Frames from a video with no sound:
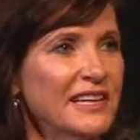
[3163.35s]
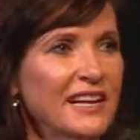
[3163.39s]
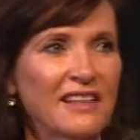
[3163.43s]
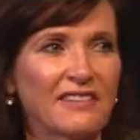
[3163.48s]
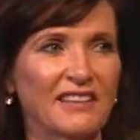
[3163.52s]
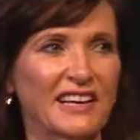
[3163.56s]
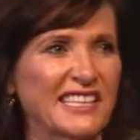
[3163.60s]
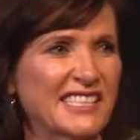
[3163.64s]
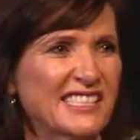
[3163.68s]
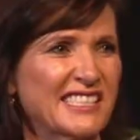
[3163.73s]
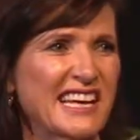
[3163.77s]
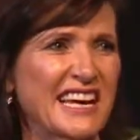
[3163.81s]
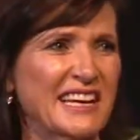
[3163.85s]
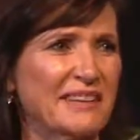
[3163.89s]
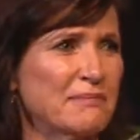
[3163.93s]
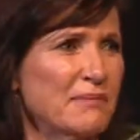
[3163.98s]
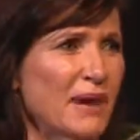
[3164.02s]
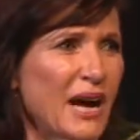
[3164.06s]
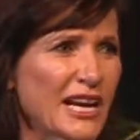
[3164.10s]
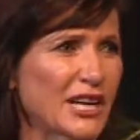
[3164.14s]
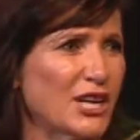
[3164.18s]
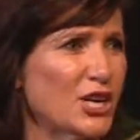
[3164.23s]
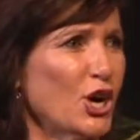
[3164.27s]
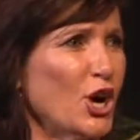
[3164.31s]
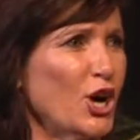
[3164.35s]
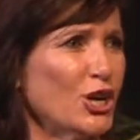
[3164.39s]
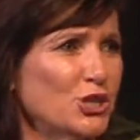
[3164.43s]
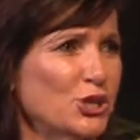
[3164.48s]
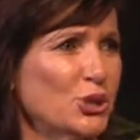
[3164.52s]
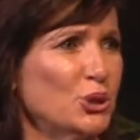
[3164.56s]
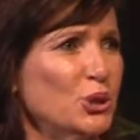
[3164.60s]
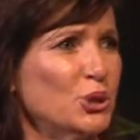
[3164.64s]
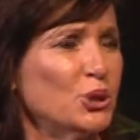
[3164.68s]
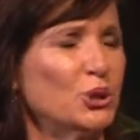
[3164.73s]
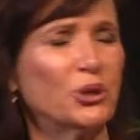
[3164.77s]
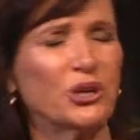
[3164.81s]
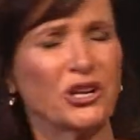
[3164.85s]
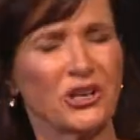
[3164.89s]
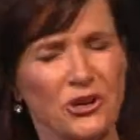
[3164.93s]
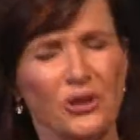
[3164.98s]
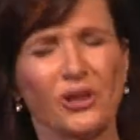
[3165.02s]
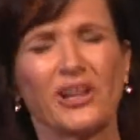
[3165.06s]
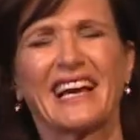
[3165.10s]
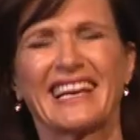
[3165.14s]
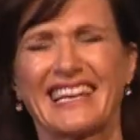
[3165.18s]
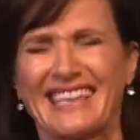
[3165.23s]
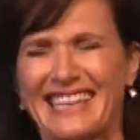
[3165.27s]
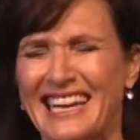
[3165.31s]
They said, my God, you're good. And you're
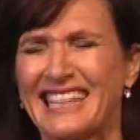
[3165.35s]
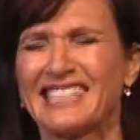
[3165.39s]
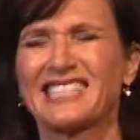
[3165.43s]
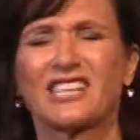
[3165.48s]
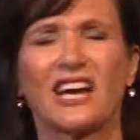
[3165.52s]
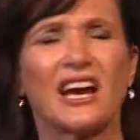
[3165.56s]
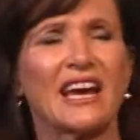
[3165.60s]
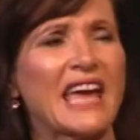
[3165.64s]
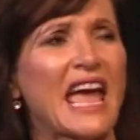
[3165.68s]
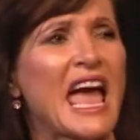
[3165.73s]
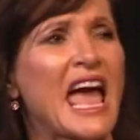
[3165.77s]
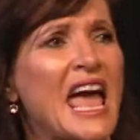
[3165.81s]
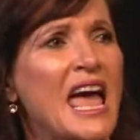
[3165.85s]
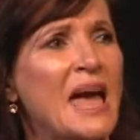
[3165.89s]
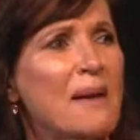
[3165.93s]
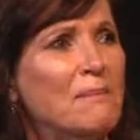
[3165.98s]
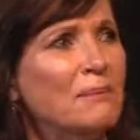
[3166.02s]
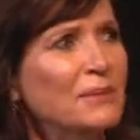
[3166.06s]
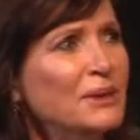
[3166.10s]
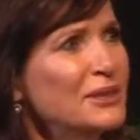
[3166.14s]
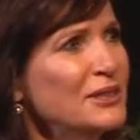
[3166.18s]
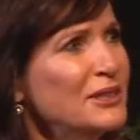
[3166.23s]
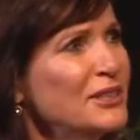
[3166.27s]
like, yes, I am.